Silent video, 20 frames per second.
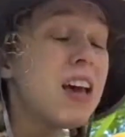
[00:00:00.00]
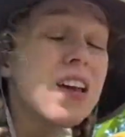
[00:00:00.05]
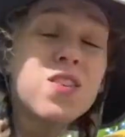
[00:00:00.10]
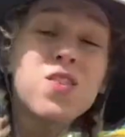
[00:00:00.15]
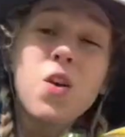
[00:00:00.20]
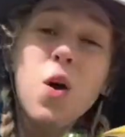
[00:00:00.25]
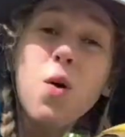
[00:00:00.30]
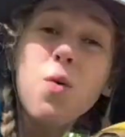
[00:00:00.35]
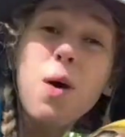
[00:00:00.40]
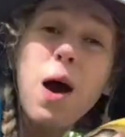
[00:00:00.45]

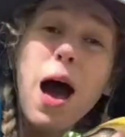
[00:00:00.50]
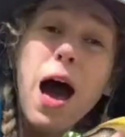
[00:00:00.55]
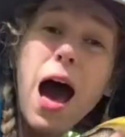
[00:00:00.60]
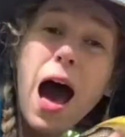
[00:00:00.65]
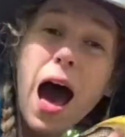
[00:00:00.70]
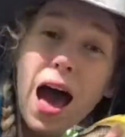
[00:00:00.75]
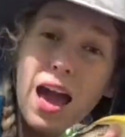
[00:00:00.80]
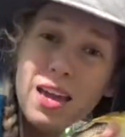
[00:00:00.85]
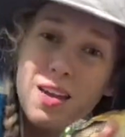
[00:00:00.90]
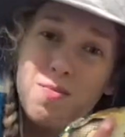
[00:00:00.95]
So uh,
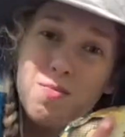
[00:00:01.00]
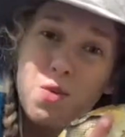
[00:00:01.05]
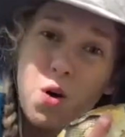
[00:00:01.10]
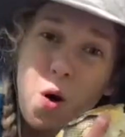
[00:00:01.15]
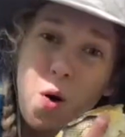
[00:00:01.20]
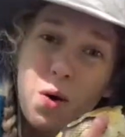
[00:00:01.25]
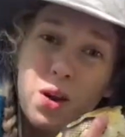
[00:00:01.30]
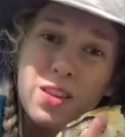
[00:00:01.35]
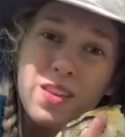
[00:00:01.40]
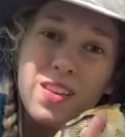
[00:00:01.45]
I am
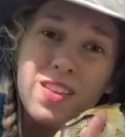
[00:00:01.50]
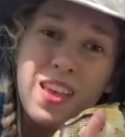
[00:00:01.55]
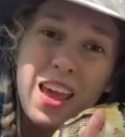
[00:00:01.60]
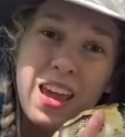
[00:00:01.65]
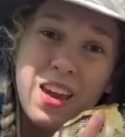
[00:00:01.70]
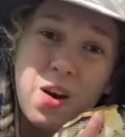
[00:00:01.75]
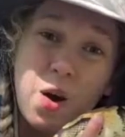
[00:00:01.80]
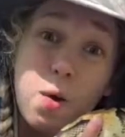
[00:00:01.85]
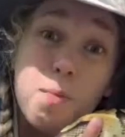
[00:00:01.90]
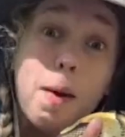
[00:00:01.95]
going to
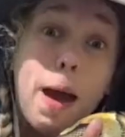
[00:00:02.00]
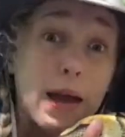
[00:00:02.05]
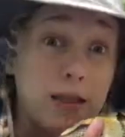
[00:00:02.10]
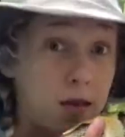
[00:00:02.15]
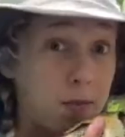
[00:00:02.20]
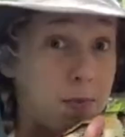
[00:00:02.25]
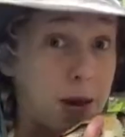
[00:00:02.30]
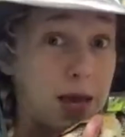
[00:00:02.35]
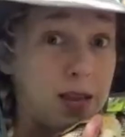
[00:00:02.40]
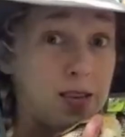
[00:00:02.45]
take her back
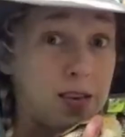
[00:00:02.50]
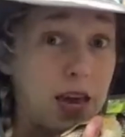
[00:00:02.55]
to base